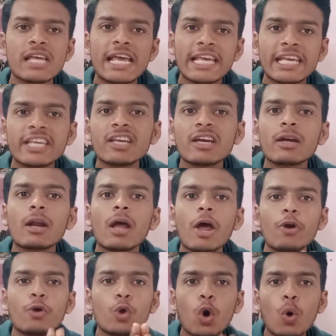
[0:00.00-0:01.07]
Here
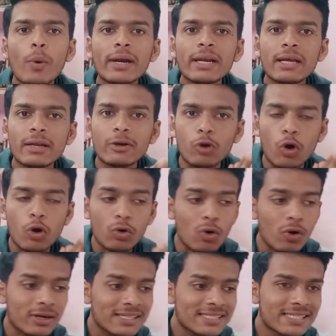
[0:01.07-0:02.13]
no one or
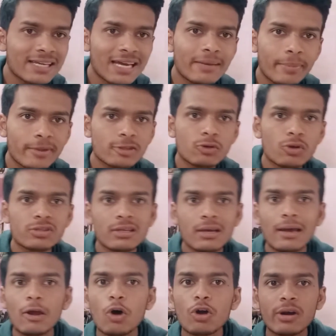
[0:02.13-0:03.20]
not single person or
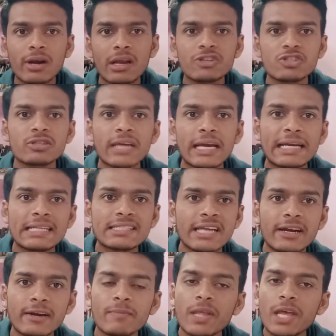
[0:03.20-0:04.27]
single organization can
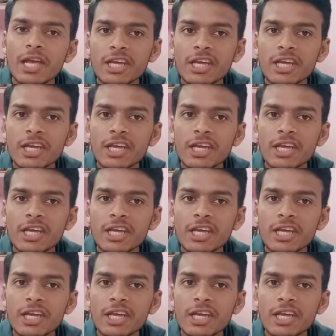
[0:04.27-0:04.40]
decide.